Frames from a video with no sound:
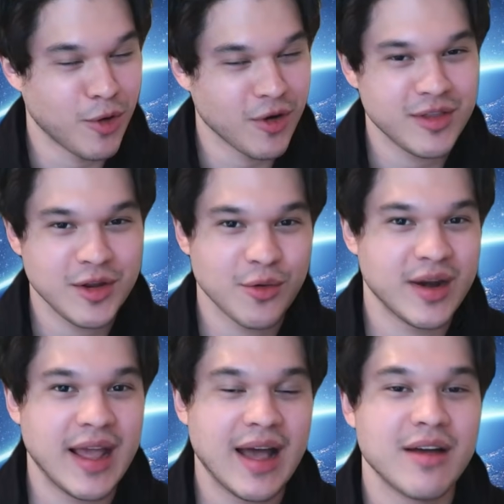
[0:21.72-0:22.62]
more than you
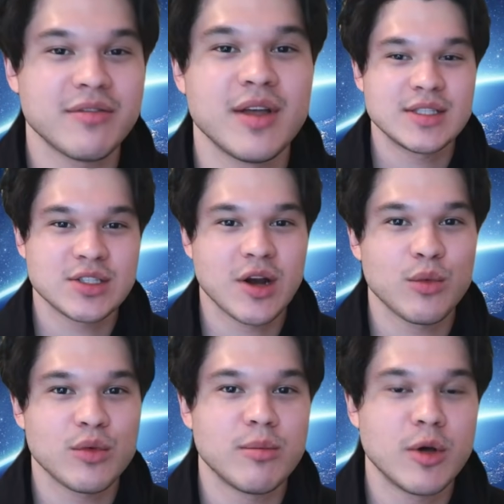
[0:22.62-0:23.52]
already have, let's
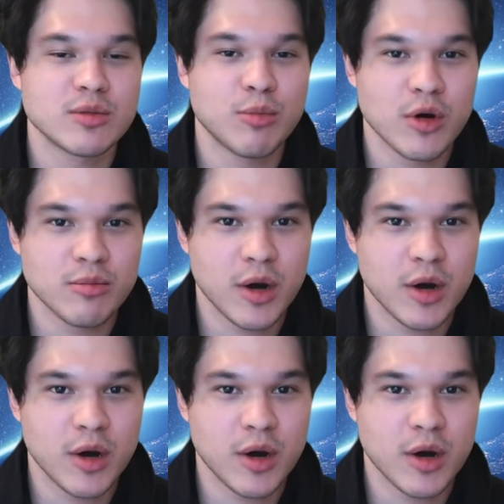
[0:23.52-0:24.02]
start with the most important